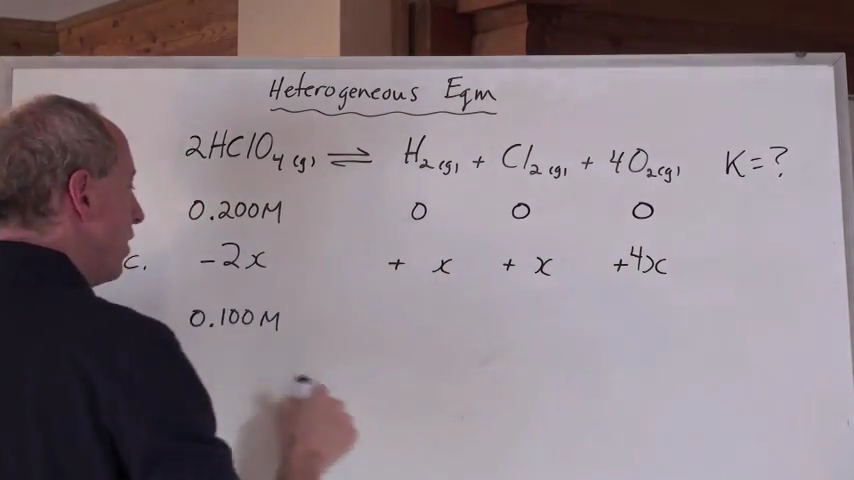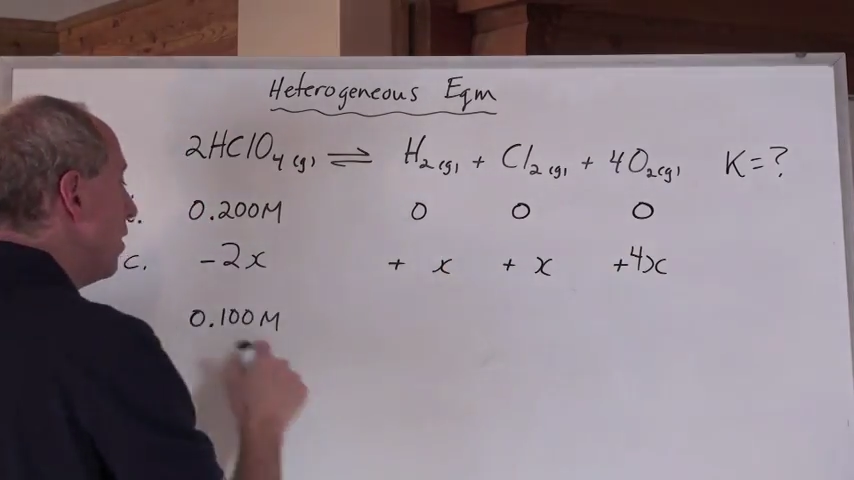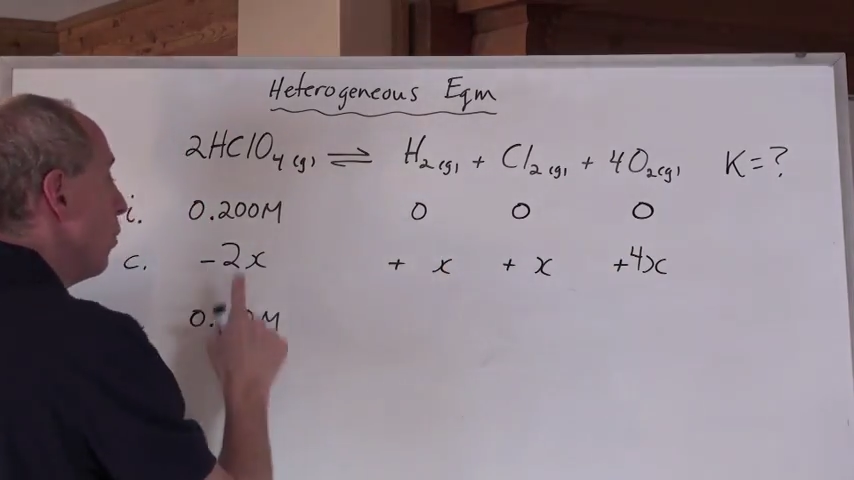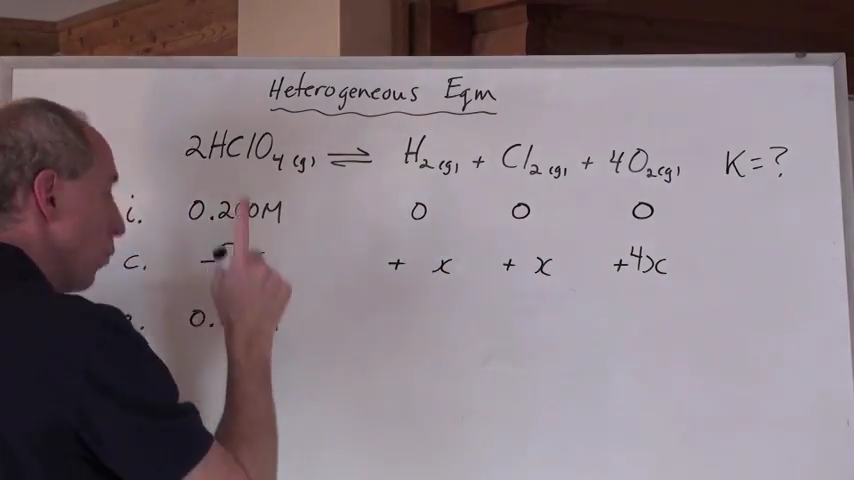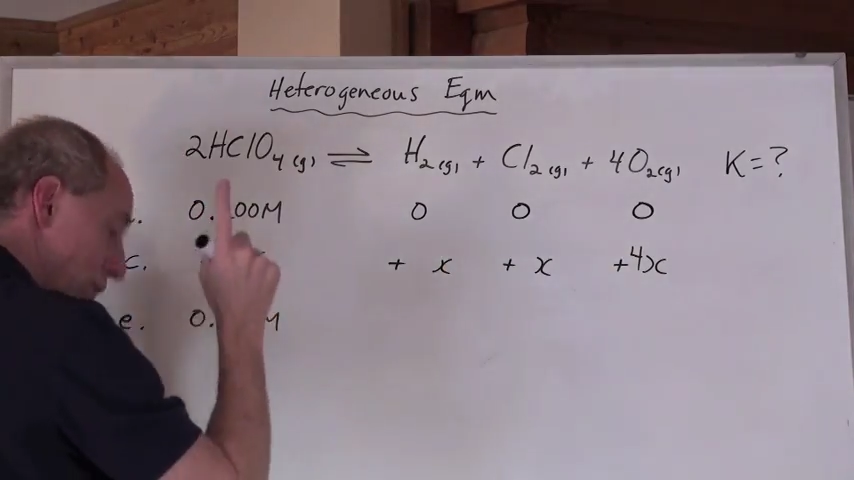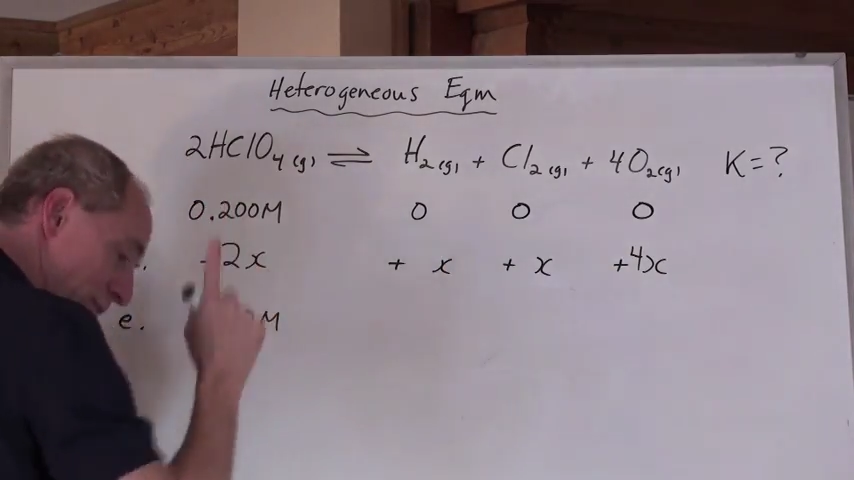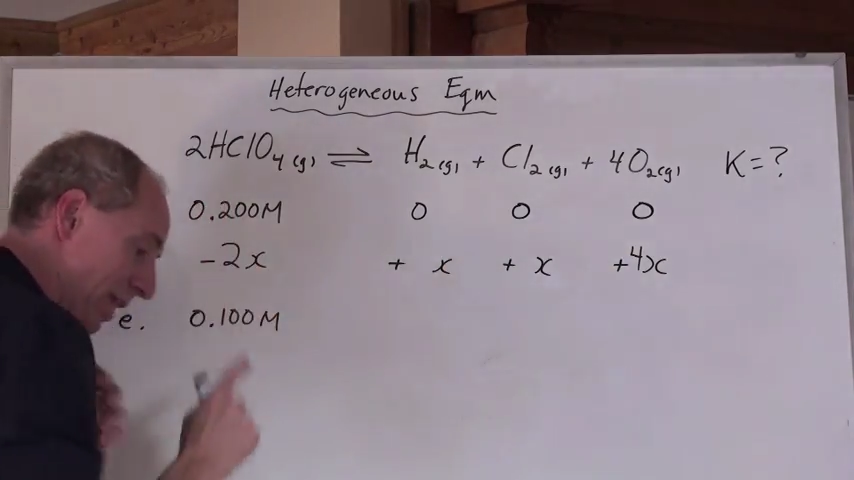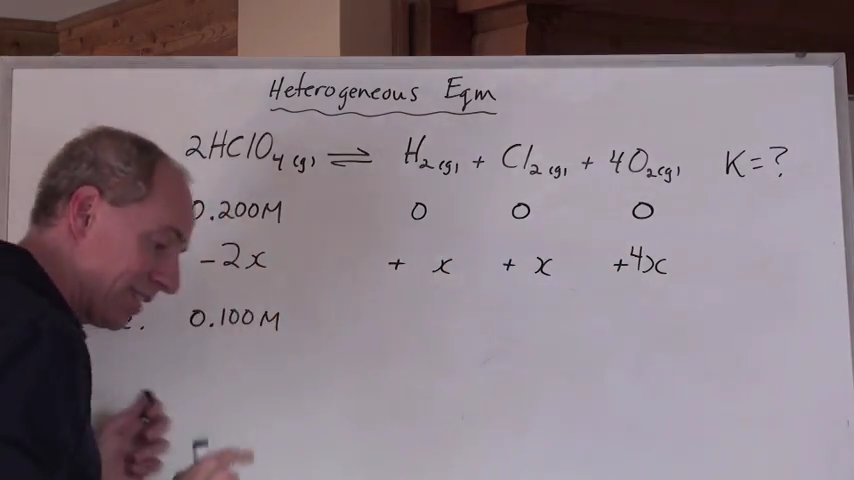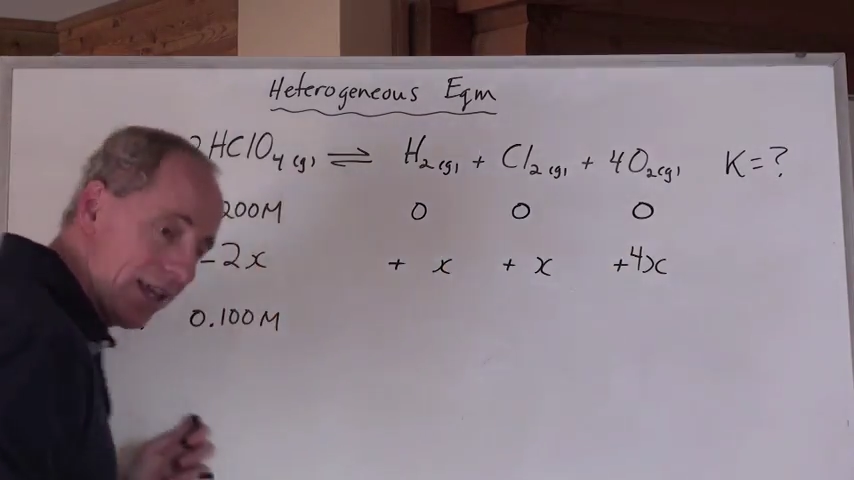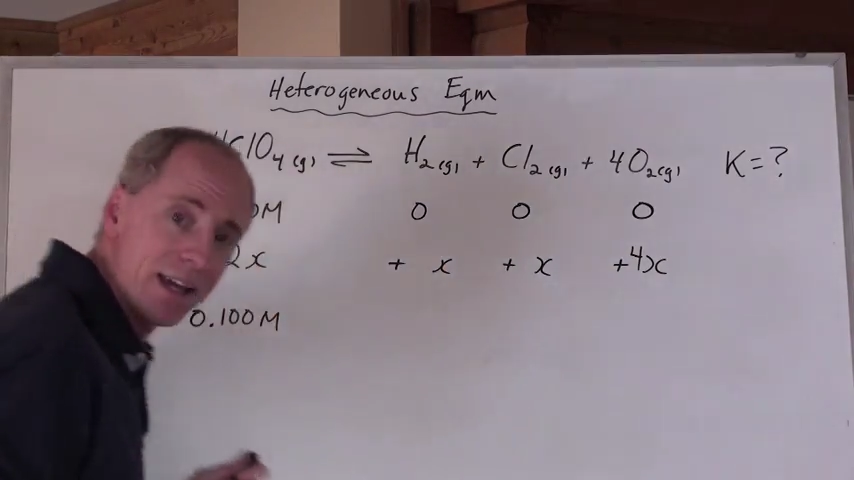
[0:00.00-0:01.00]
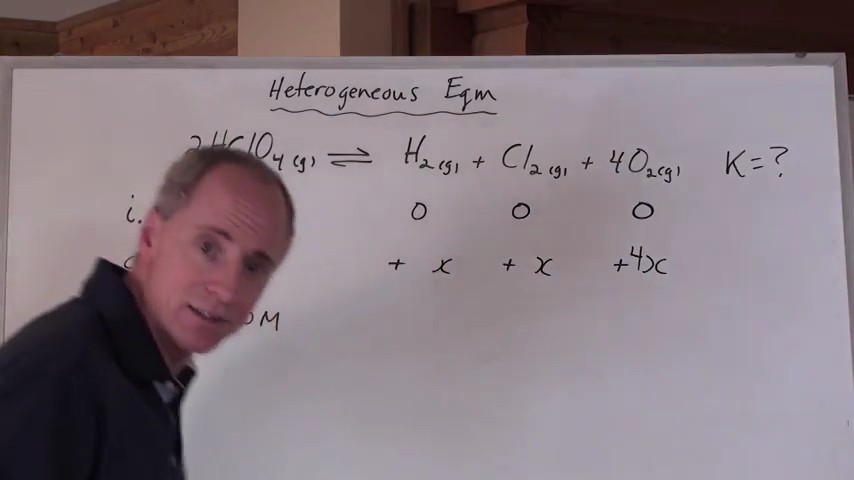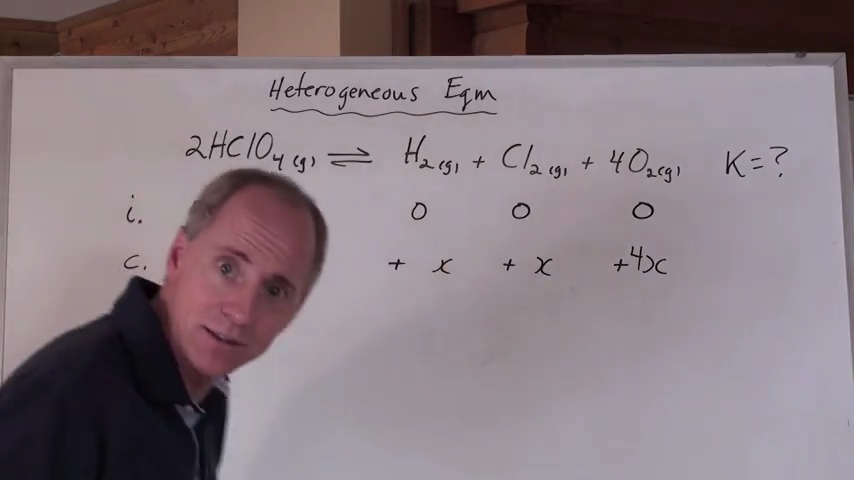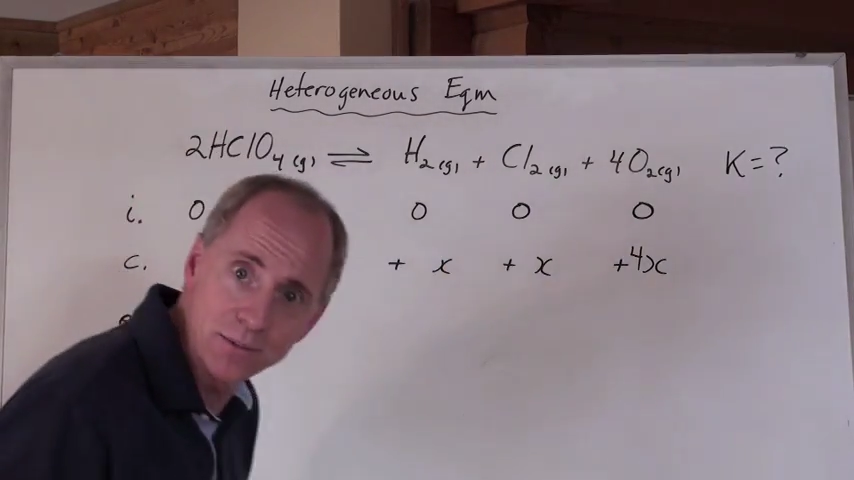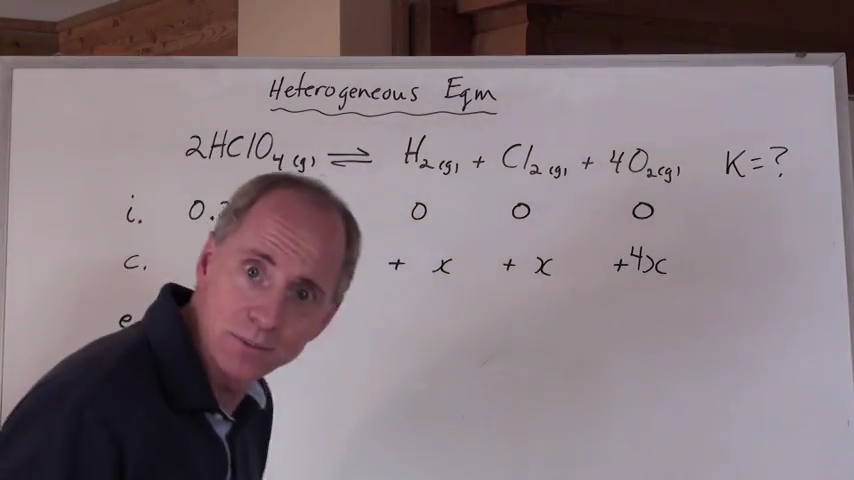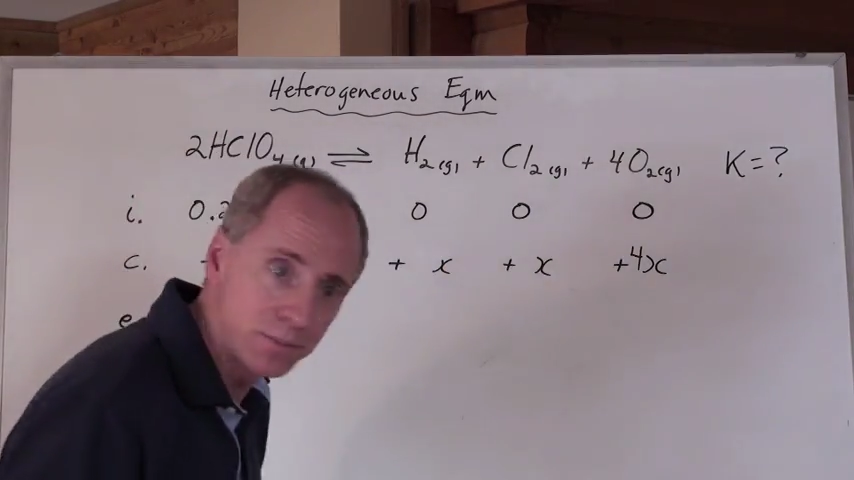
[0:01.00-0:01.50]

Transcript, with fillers: here, which means this